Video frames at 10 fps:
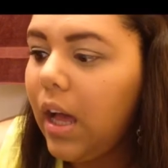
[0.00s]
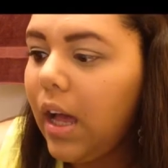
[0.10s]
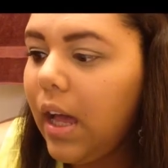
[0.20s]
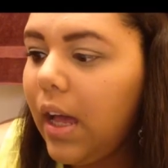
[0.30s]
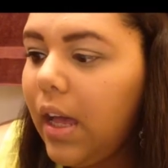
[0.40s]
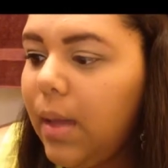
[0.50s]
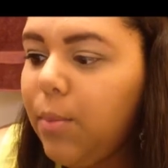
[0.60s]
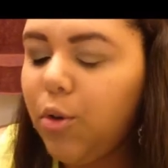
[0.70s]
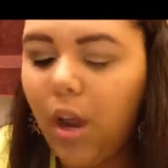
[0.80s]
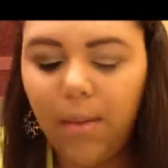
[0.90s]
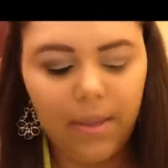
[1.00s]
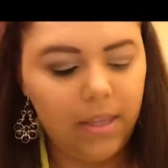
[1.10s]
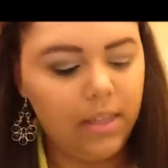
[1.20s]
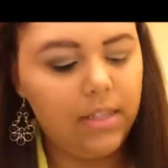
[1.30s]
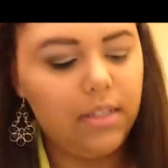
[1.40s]
I'm
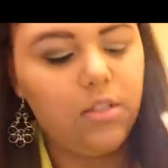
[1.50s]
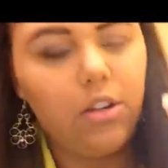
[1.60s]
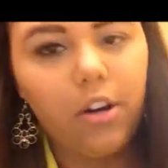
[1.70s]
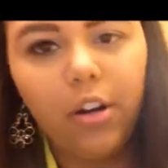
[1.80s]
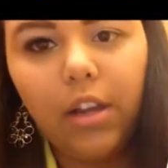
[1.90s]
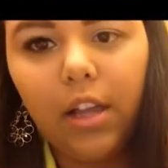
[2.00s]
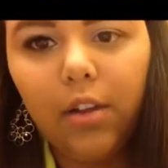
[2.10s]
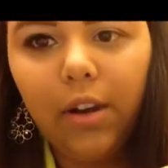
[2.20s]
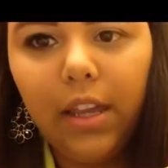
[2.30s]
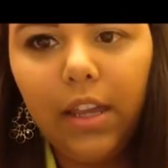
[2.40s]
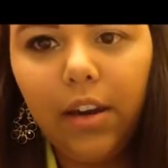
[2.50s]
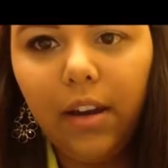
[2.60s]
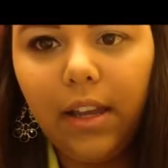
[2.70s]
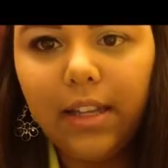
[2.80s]
grabbing this darker color right here.